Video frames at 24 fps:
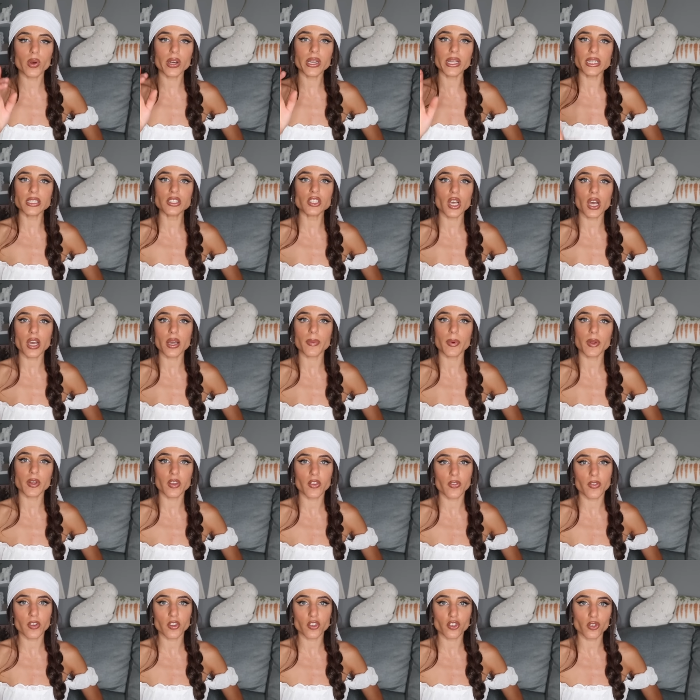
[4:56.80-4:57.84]
We're going to talk about
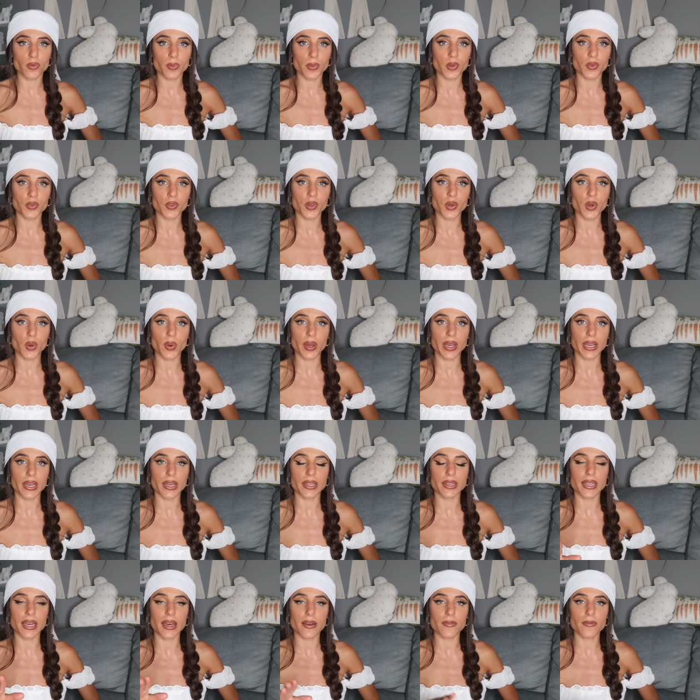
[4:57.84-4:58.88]
the fisherman real quick
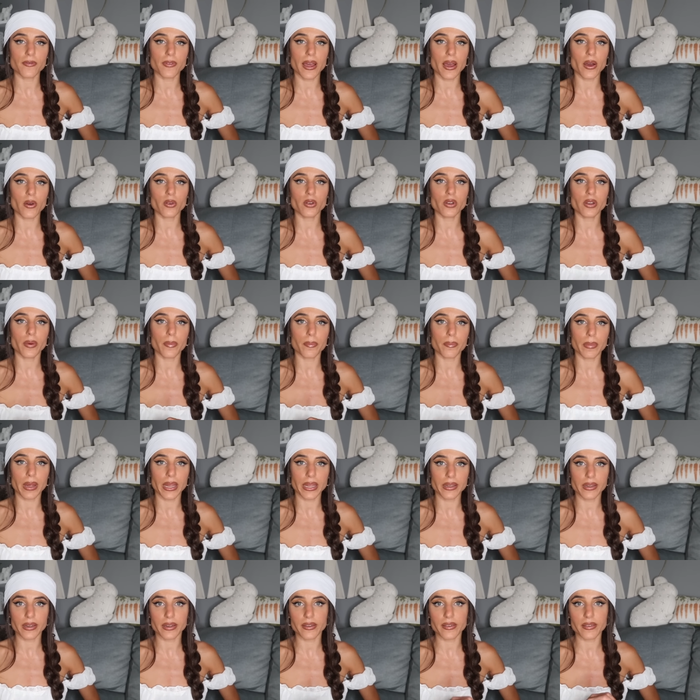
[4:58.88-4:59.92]
that found
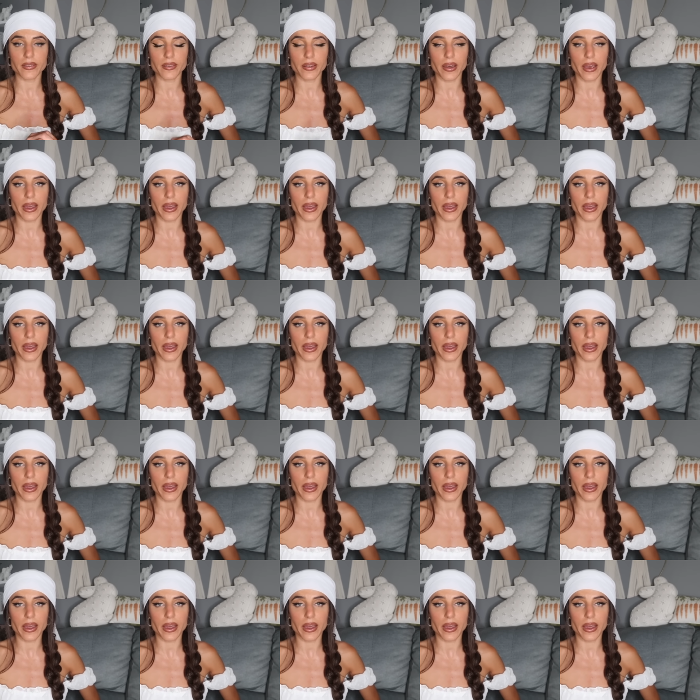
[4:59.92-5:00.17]
Mica's